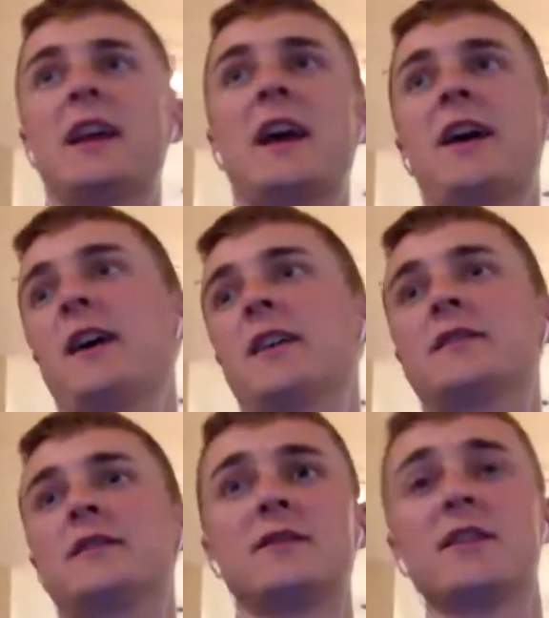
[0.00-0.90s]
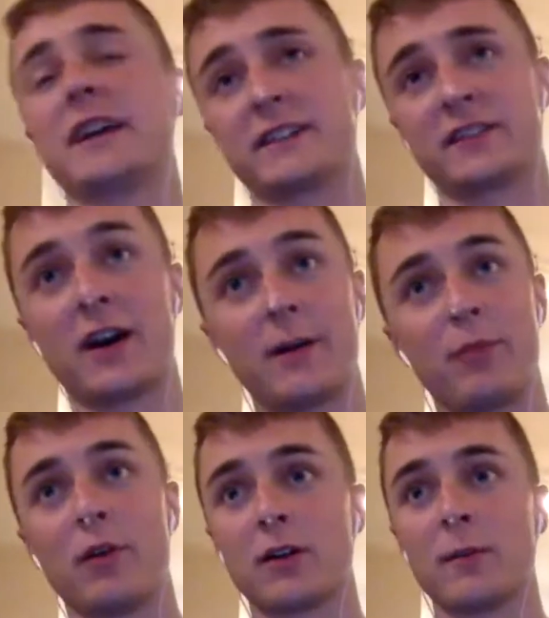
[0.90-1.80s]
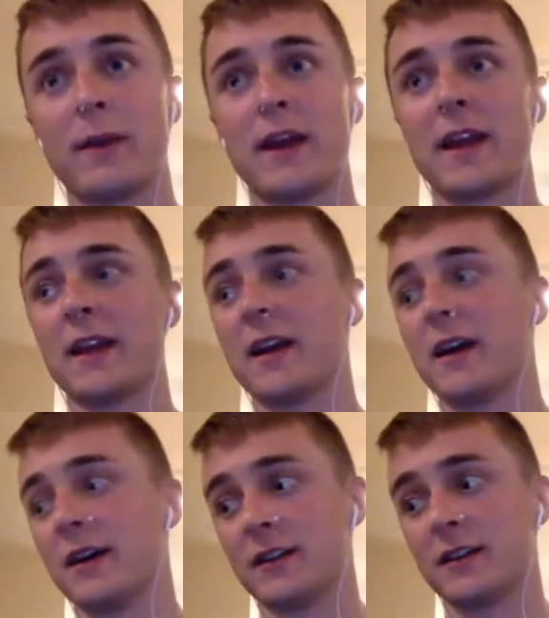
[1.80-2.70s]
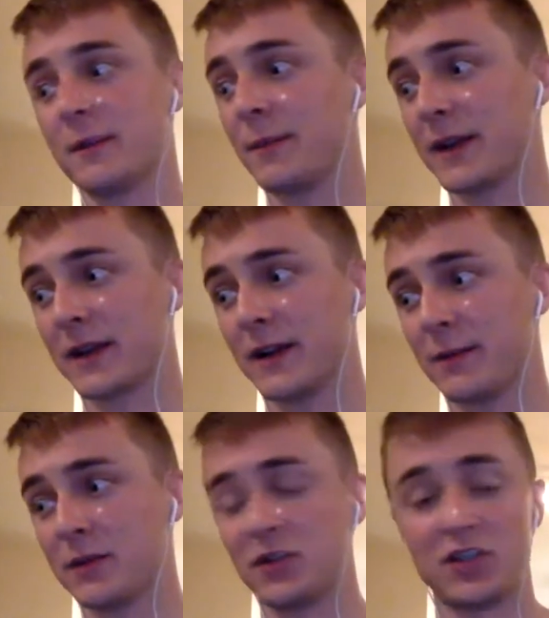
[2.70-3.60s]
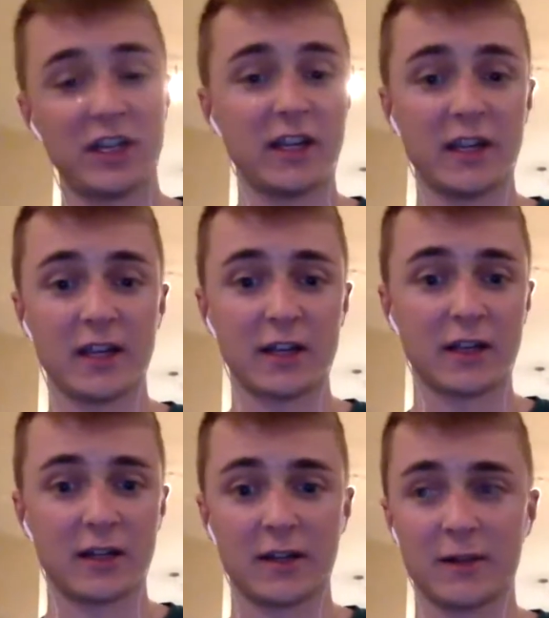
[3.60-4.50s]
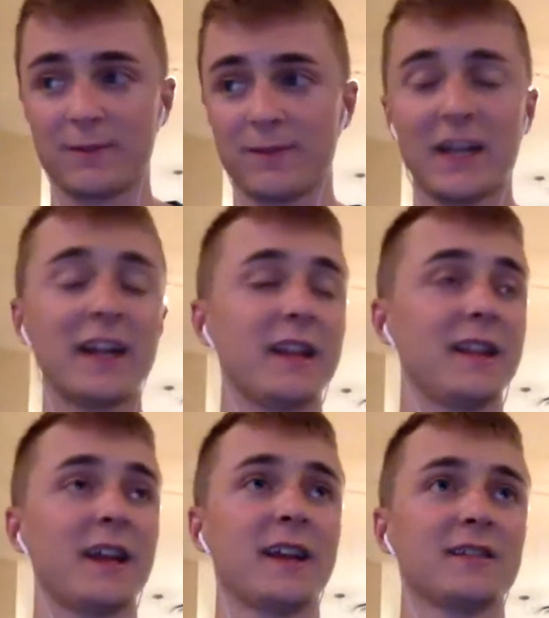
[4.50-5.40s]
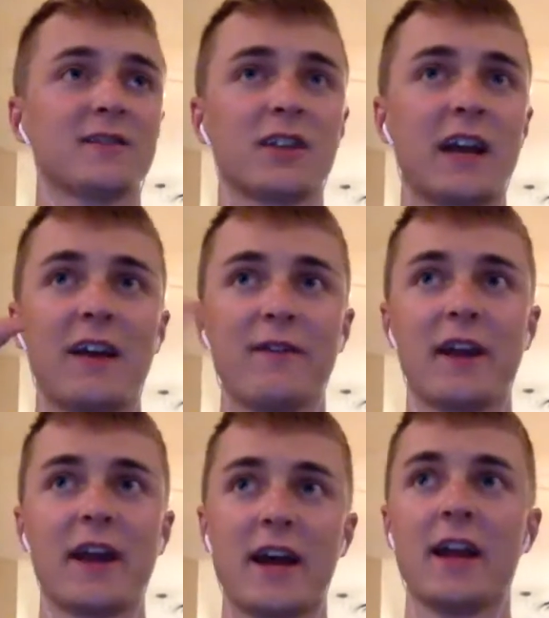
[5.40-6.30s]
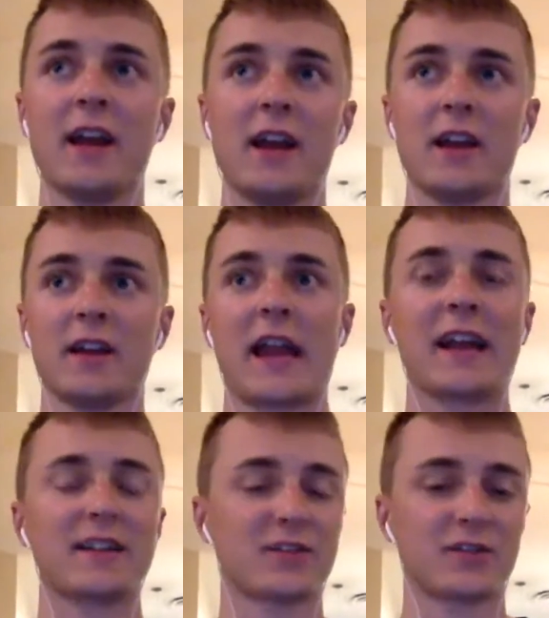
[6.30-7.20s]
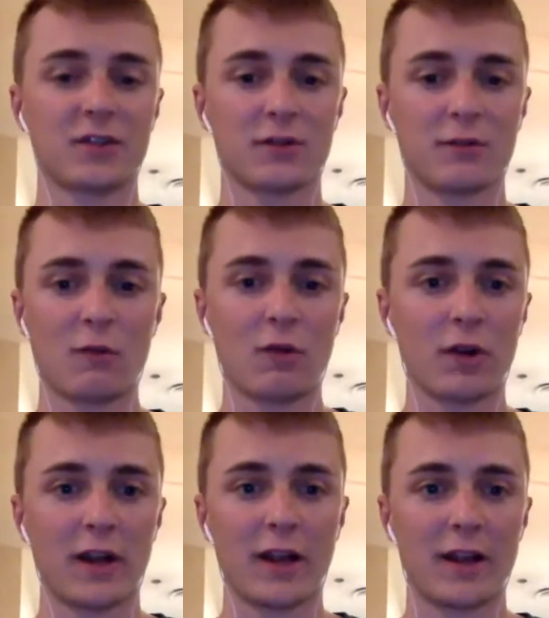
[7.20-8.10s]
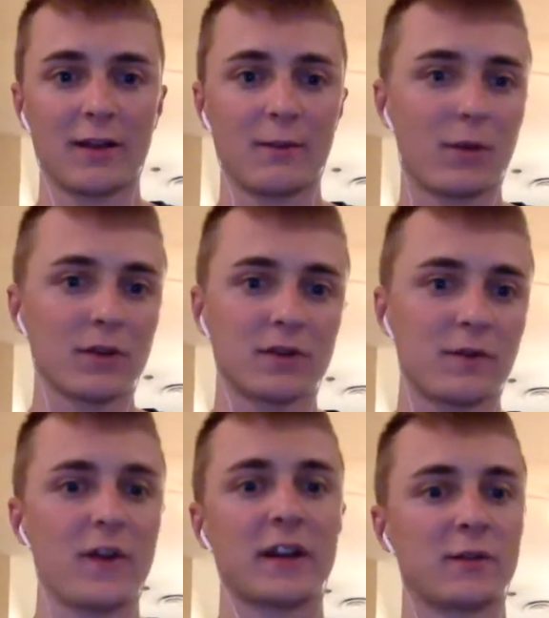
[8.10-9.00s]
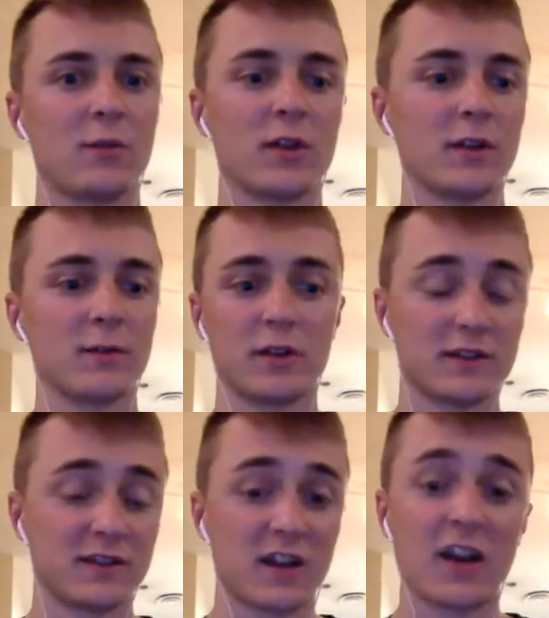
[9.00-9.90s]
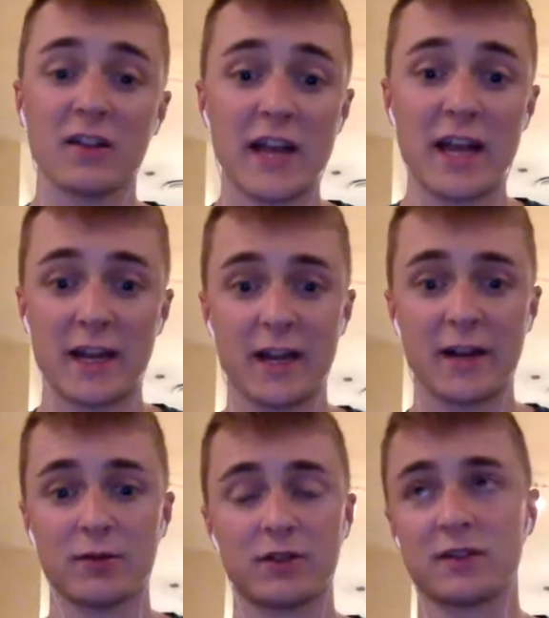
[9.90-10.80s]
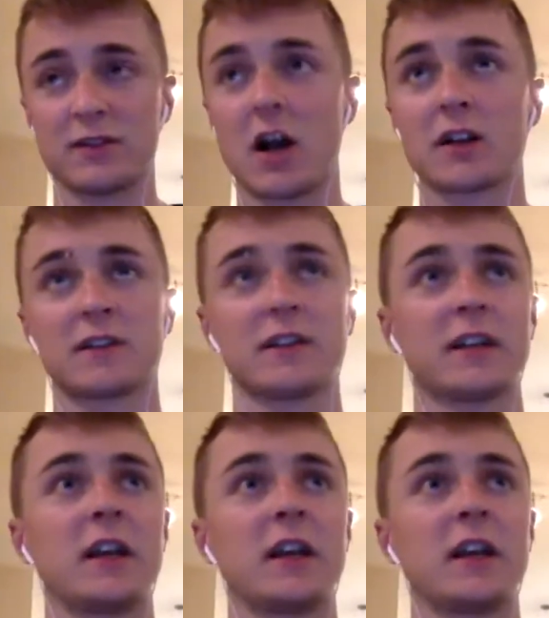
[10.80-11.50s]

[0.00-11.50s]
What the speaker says: uh, like a topwater bait. You can pick up a jig, anything, and it's going to have that cancer warning, birth defect warning because it's got lead in it, which is toxic.